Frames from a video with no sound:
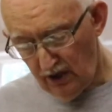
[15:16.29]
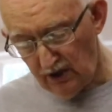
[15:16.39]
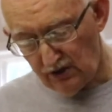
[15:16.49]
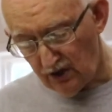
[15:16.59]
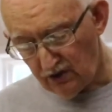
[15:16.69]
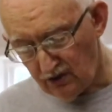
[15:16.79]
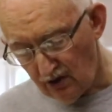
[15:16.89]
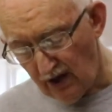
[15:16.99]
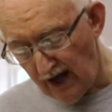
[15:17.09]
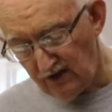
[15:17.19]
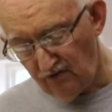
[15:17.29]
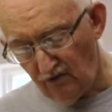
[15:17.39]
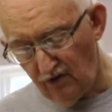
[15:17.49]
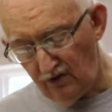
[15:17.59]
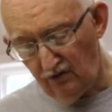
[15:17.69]
It's a nice
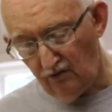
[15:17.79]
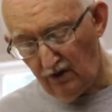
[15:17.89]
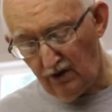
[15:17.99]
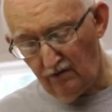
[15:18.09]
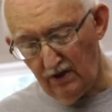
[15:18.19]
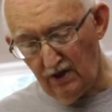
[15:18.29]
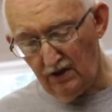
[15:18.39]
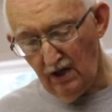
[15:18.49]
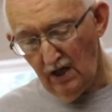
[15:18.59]
wood to work with.